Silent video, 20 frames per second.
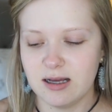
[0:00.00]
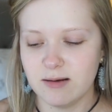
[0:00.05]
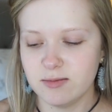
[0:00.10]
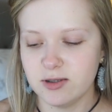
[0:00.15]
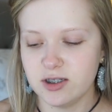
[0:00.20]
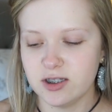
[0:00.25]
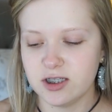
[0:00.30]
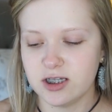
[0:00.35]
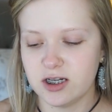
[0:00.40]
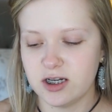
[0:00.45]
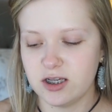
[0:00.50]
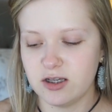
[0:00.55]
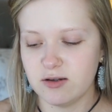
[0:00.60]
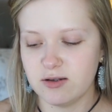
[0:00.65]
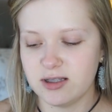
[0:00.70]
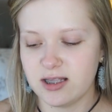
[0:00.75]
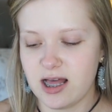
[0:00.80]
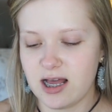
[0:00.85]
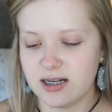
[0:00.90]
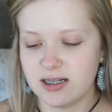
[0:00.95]
I'm just gonna
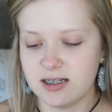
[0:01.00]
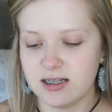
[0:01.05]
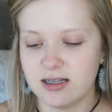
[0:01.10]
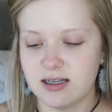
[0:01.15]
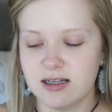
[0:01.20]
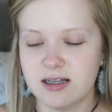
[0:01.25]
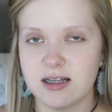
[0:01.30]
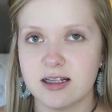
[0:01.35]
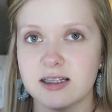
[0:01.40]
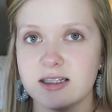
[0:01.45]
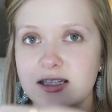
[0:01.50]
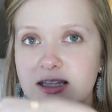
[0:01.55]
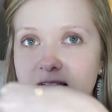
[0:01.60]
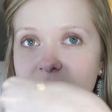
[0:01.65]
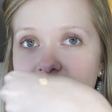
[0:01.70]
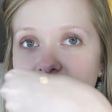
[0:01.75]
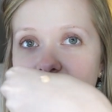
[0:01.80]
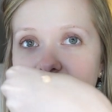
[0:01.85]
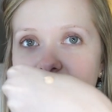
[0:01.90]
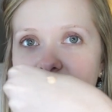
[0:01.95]
use that. It's
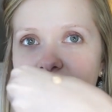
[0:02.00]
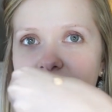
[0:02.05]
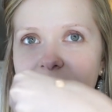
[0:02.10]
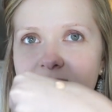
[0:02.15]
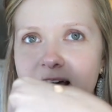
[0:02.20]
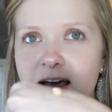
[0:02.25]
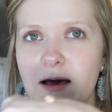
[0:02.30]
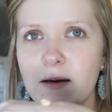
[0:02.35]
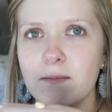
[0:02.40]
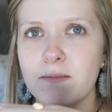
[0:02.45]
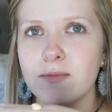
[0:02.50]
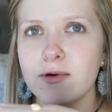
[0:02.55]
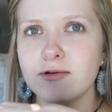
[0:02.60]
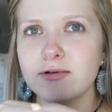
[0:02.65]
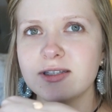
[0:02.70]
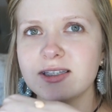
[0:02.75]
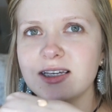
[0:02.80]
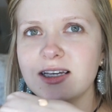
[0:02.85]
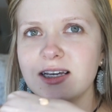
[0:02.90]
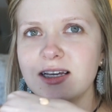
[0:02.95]
like a
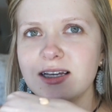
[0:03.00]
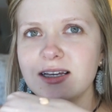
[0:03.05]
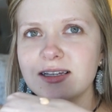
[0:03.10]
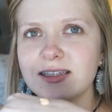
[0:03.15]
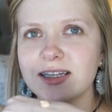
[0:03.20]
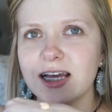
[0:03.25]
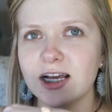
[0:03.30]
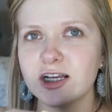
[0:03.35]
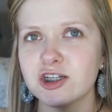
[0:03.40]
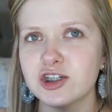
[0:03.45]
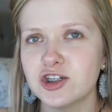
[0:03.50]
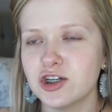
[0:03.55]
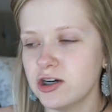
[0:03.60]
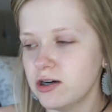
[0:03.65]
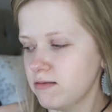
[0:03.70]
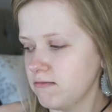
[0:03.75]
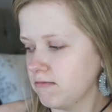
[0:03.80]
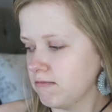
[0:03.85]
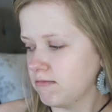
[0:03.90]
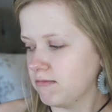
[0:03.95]
moussey
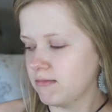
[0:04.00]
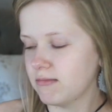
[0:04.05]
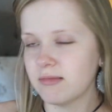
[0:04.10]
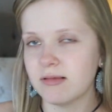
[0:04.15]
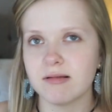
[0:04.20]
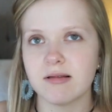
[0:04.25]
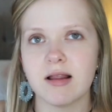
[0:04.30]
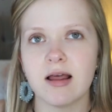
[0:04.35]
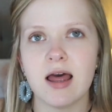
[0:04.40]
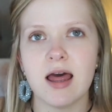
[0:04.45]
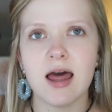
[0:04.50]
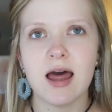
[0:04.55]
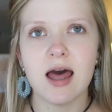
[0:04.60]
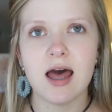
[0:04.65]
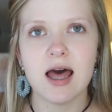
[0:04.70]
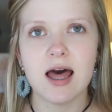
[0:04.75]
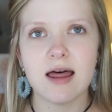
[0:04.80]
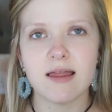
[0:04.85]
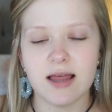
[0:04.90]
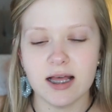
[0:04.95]
texture.
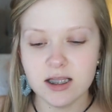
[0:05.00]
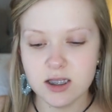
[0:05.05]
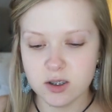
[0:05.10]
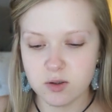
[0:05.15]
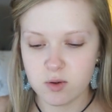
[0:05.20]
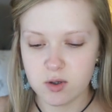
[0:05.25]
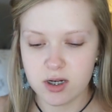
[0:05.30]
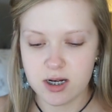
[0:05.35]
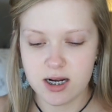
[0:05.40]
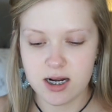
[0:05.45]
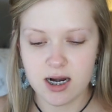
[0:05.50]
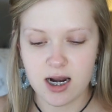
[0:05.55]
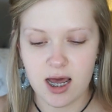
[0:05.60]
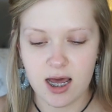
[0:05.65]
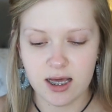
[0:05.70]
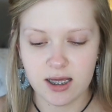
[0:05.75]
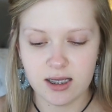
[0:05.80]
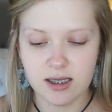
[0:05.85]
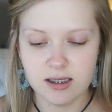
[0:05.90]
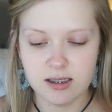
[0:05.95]
That's
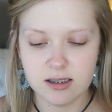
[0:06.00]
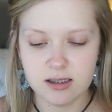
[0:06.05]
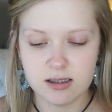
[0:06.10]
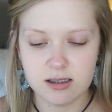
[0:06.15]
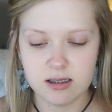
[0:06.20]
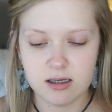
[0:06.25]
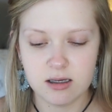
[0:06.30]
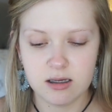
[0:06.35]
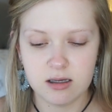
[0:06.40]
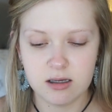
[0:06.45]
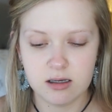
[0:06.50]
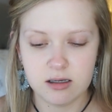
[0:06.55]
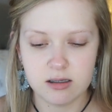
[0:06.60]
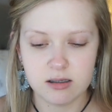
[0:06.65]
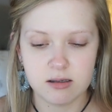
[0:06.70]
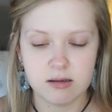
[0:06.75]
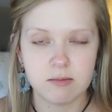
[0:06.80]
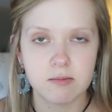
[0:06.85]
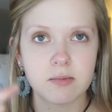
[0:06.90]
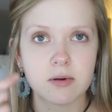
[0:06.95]
nice.
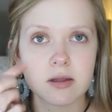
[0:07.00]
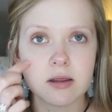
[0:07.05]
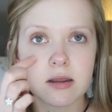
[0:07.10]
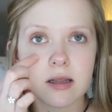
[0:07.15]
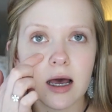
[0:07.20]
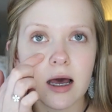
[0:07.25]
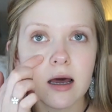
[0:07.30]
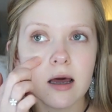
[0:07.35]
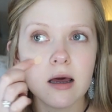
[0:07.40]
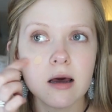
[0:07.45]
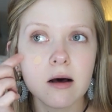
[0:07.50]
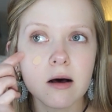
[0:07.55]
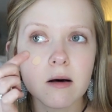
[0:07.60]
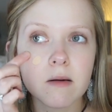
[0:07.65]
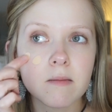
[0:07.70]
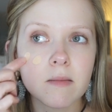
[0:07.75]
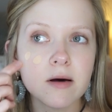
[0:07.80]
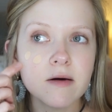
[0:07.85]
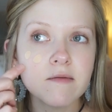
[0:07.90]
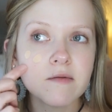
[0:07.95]
Put that
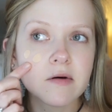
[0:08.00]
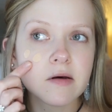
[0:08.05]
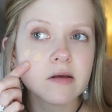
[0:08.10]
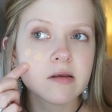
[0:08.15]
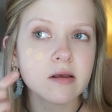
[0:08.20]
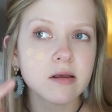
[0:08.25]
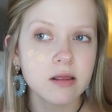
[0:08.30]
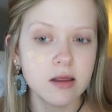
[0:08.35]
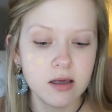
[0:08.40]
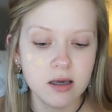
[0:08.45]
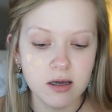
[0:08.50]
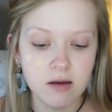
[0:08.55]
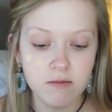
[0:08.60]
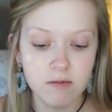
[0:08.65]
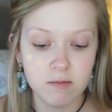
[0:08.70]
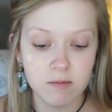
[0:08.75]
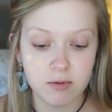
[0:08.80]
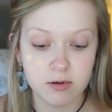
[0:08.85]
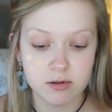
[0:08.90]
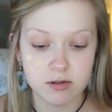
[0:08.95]
on my face. I think I
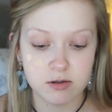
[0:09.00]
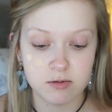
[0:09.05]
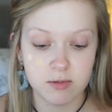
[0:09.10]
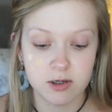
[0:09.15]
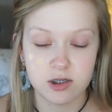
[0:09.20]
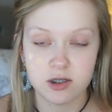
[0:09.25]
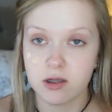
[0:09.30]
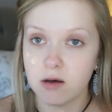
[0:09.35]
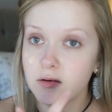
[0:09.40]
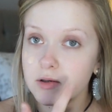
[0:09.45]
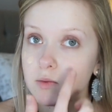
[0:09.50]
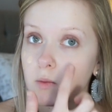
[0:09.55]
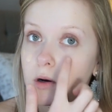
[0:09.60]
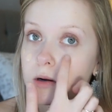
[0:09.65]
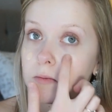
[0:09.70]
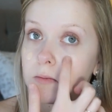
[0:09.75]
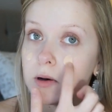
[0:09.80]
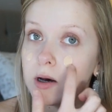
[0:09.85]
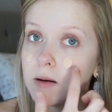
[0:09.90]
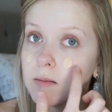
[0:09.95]
even put too much. That was
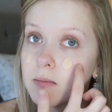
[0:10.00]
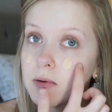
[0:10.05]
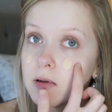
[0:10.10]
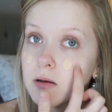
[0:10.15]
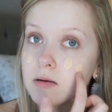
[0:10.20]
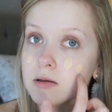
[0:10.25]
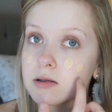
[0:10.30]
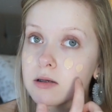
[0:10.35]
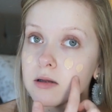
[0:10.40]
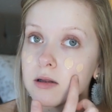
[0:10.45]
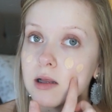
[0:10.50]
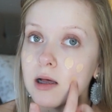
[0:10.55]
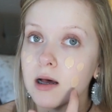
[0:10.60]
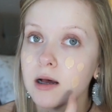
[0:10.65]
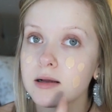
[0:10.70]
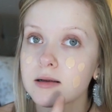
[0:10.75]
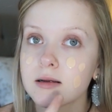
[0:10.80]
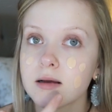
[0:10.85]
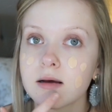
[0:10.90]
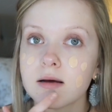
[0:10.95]
1 pump. That was a
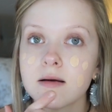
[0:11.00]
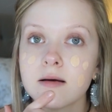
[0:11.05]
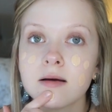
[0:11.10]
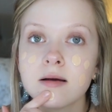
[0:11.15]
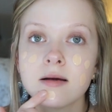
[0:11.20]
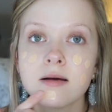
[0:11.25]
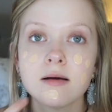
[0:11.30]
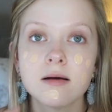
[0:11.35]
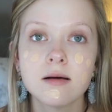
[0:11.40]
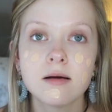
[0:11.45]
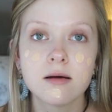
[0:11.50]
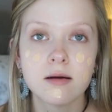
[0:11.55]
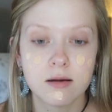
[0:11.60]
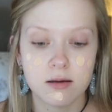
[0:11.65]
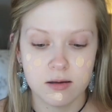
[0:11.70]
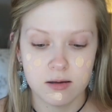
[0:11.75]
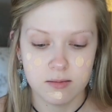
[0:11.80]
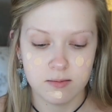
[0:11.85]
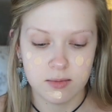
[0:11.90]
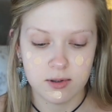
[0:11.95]
lot.
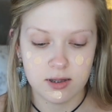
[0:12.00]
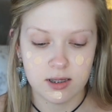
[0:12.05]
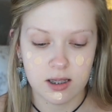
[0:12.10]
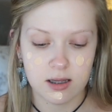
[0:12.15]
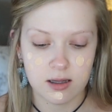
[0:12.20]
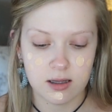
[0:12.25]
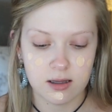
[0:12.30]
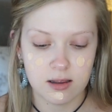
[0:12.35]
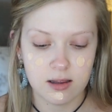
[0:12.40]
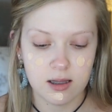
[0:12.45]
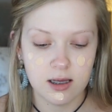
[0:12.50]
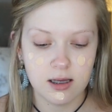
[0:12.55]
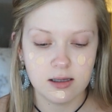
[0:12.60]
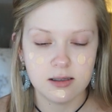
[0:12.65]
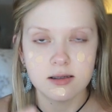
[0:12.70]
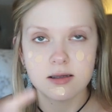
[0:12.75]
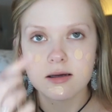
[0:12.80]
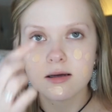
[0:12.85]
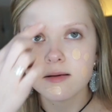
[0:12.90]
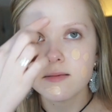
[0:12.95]
Put that like that.